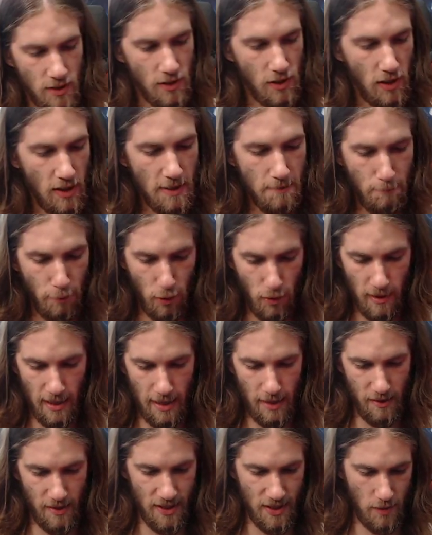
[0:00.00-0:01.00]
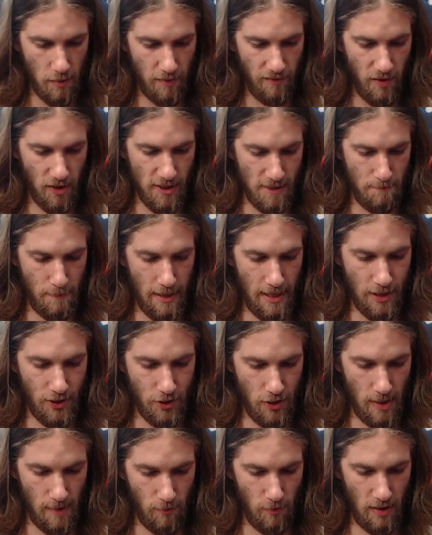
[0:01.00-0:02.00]
So let's pull out this reverse bear
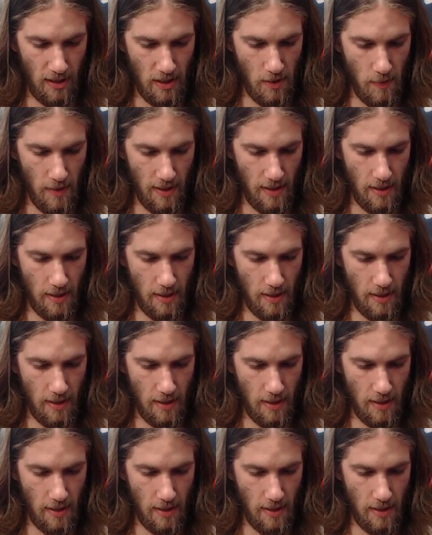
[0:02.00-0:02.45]
trap really quick.